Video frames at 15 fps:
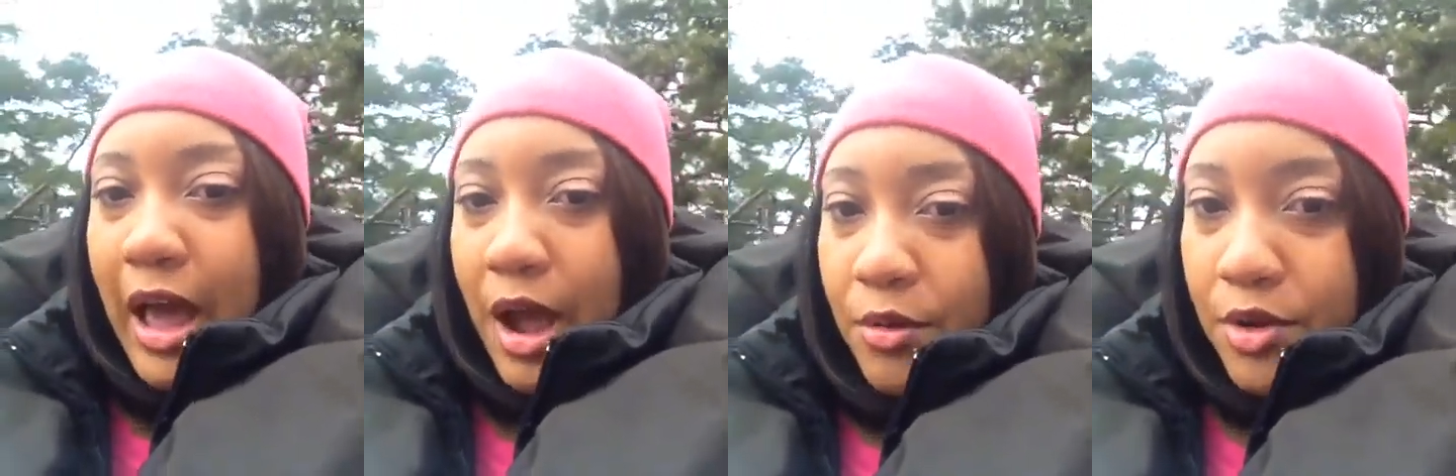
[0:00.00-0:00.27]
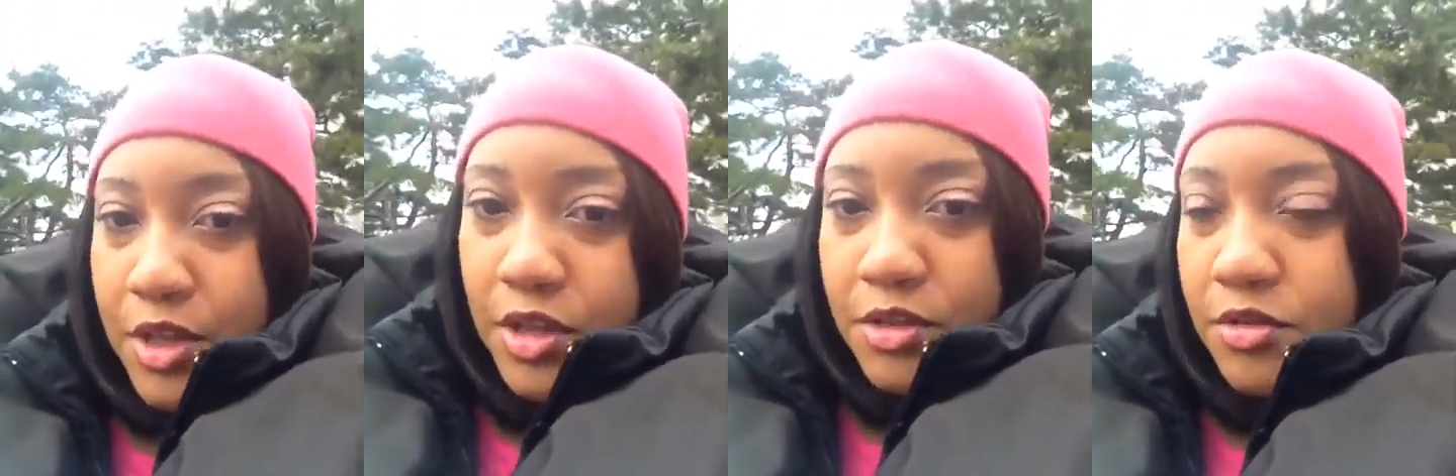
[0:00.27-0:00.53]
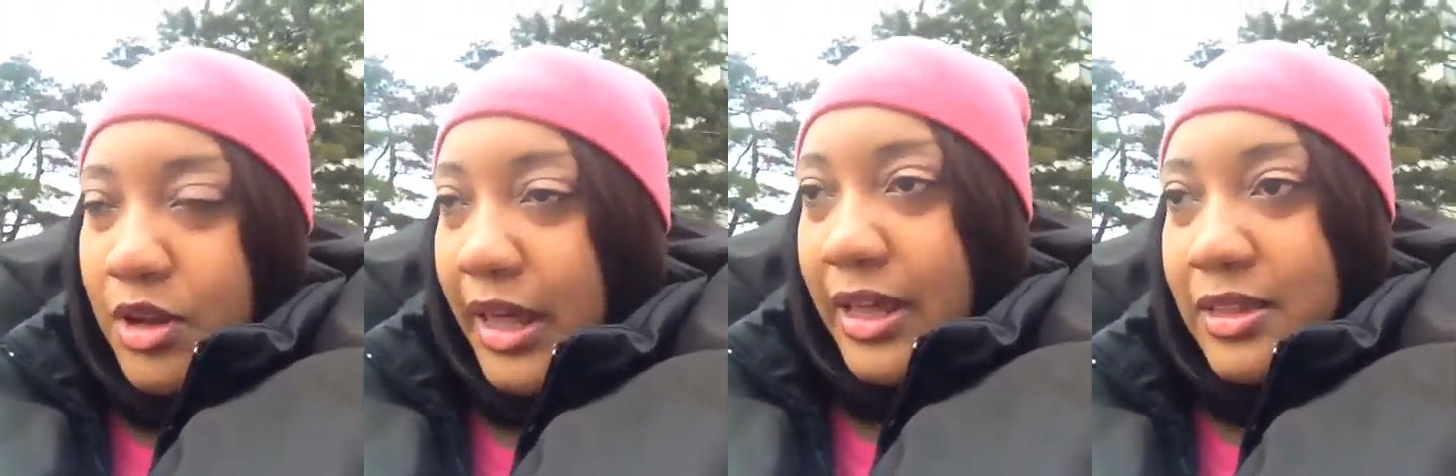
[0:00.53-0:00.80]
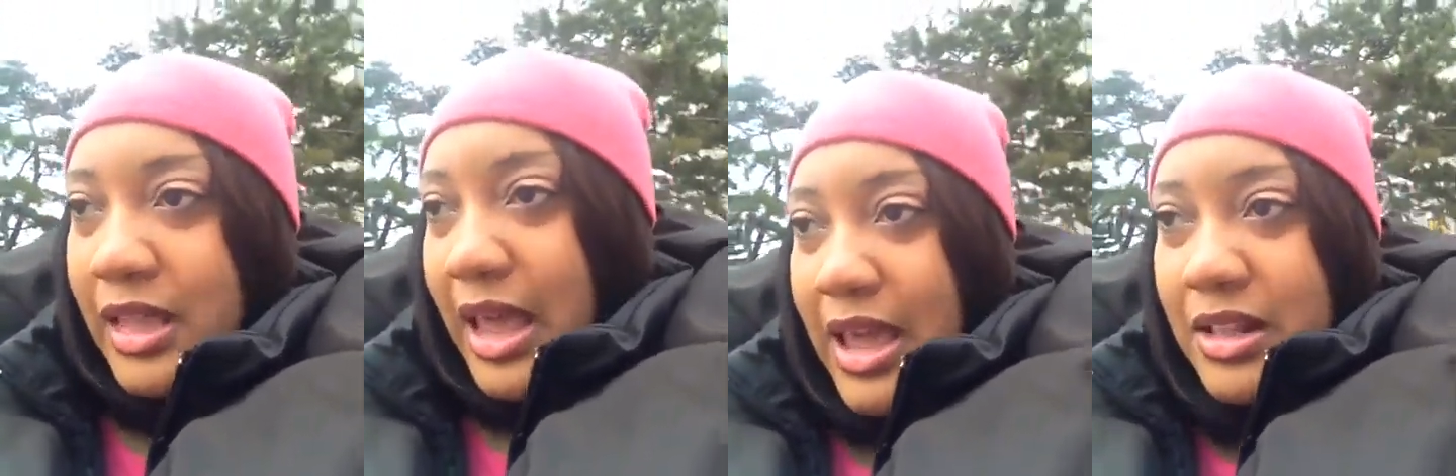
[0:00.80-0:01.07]
how are you?
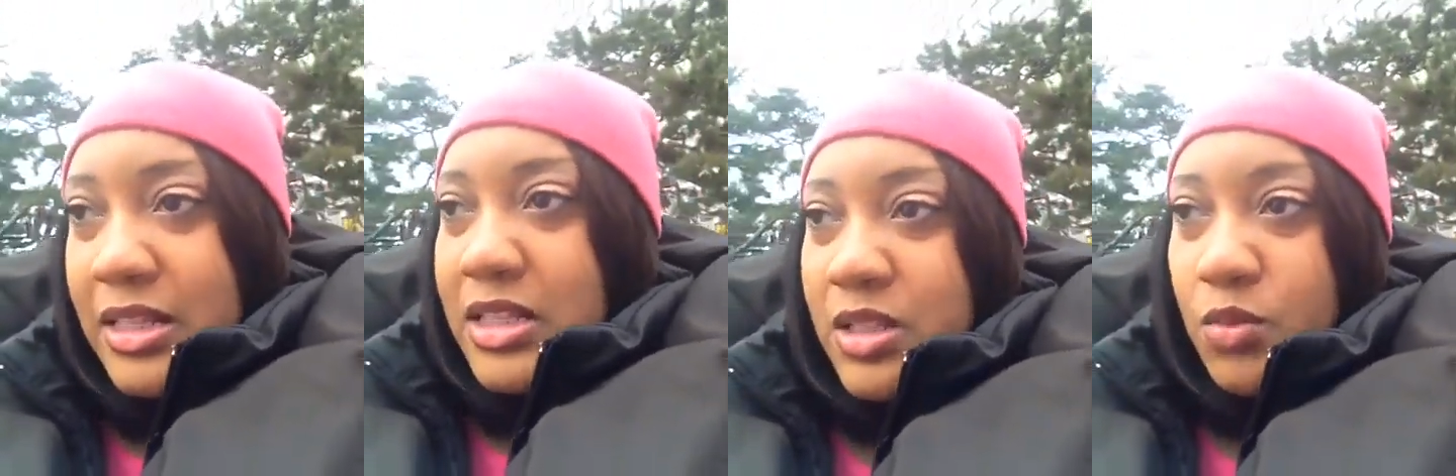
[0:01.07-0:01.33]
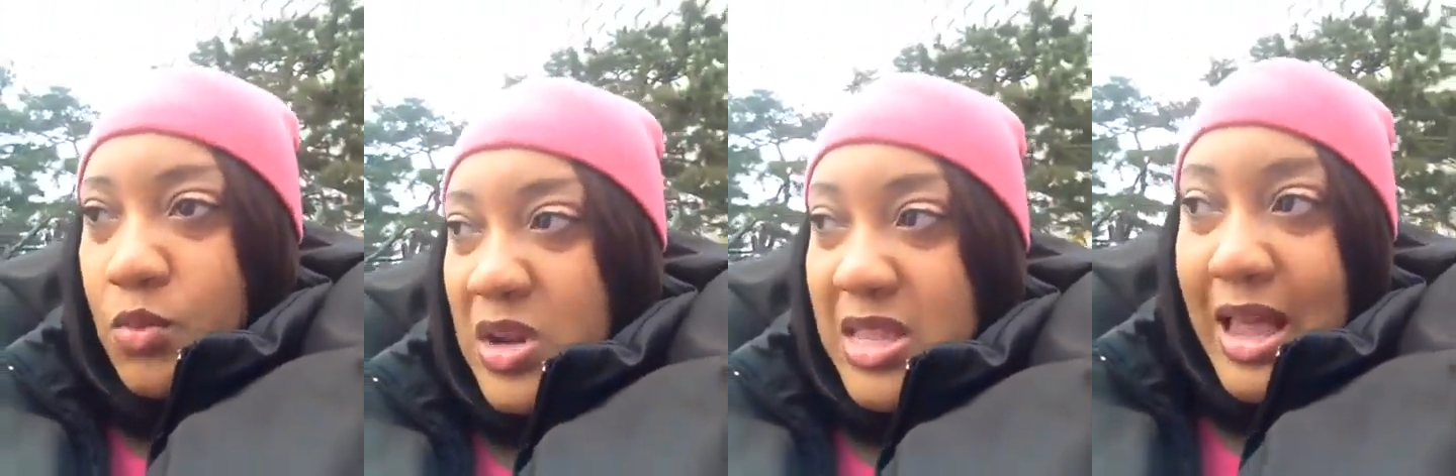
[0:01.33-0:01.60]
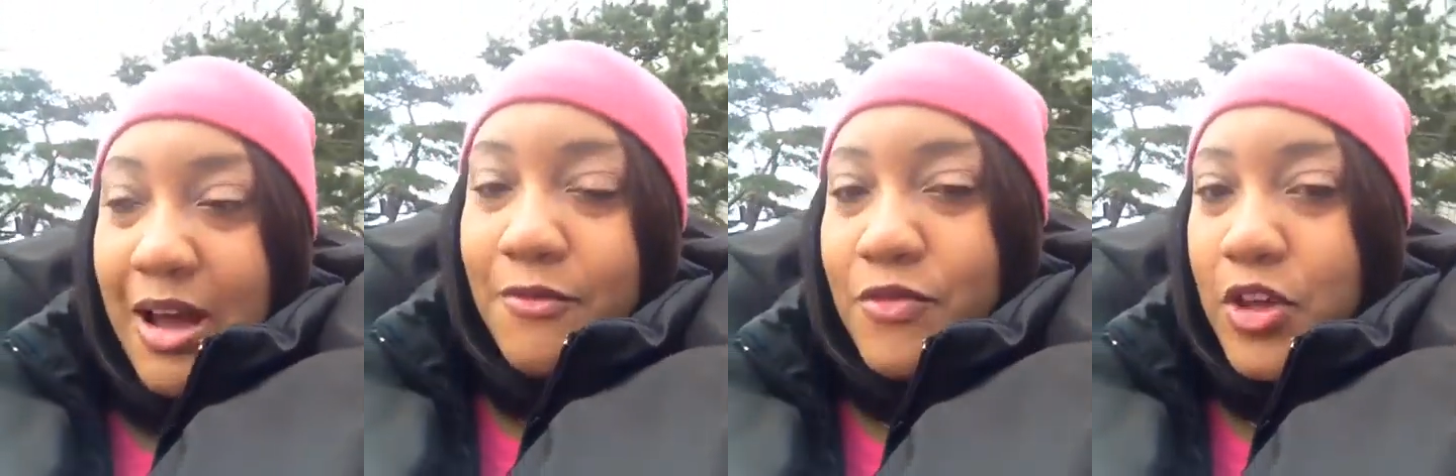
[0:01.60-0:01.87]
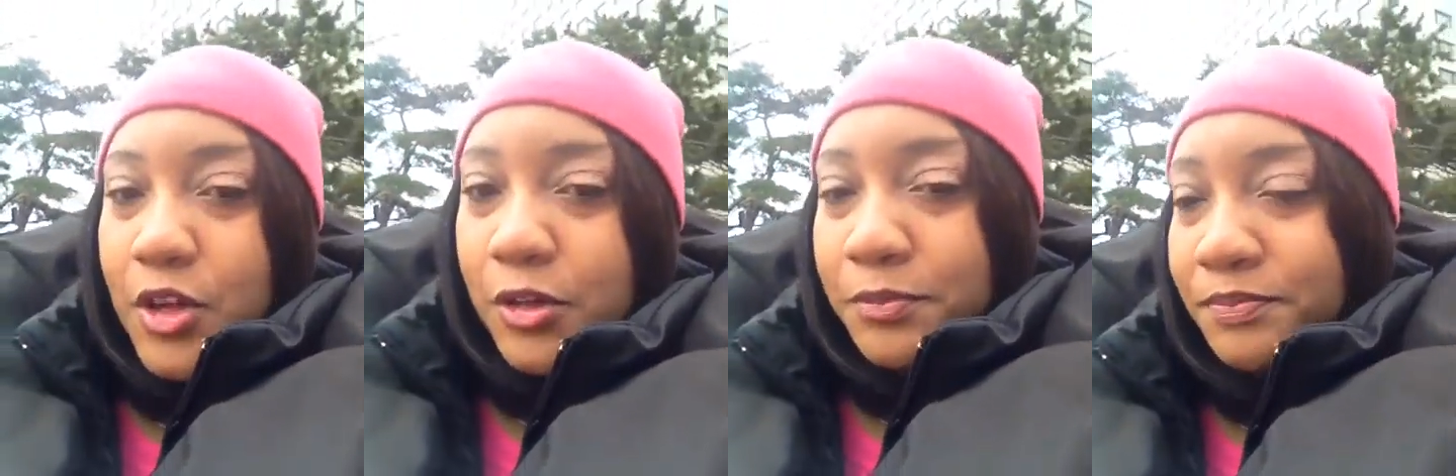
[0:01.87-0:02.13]
Like, that's without
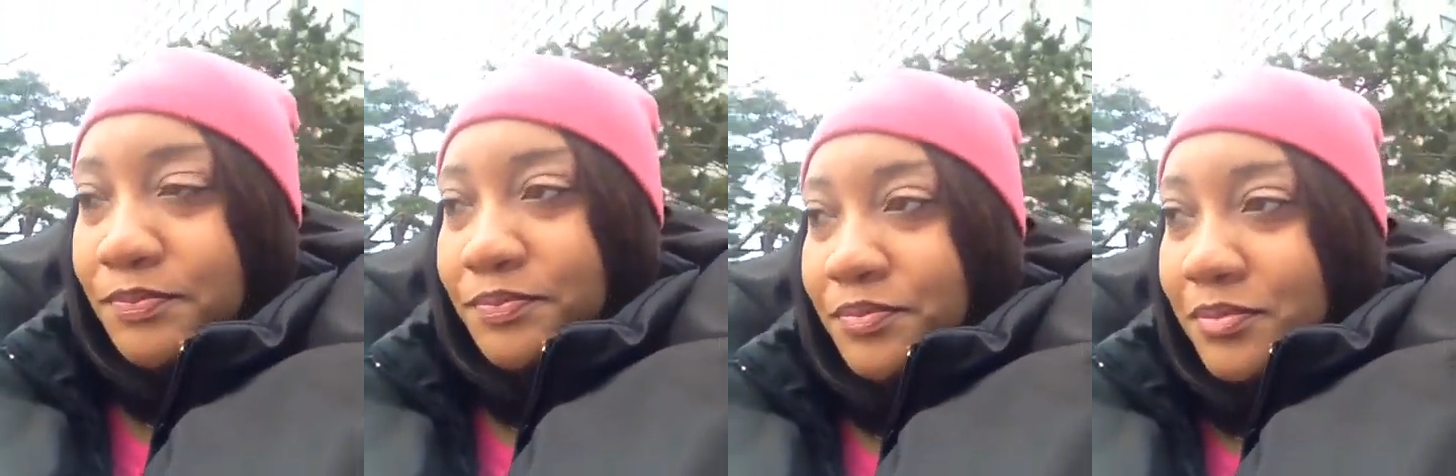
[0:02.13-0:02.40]
fail.